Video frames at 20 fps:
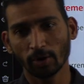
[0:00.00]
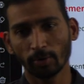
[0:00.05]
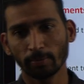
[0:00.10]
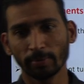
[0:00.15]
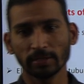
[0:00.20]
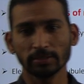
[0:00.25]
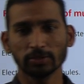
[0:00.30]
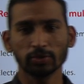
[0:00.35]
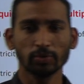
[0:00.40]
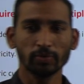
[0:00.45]

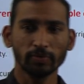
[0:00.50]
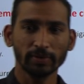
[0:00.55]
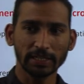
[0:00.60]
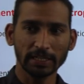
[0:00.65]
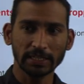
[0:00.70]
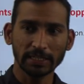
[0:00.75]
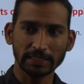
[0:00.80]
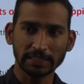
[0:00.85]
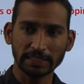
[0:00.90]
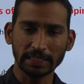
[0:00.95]
cropping. So
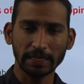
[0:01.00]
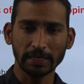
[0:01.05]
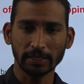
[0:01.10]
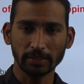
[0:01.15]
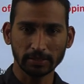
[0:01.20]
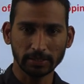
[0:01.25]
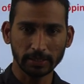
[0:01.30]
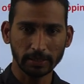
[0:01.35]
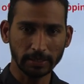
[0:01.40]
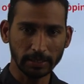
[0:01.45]
within the
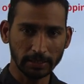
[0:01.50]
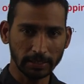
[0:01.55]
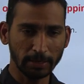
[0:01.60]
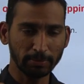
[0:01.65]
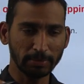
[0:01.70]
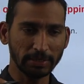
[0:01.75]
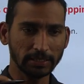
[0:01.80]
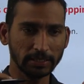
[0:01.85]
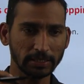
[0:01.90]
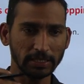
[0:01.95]
same, so
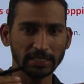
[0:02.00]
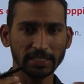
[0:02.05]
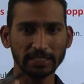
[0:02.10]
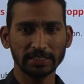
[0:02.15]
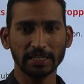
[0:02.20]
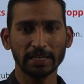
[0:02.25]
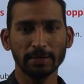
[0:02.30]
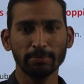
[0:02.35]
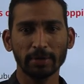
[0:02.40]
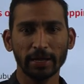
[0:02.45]
that means in the
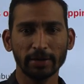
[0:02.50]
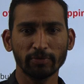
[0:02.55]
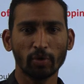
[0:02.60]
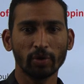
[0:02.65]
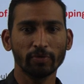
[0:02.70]
same land,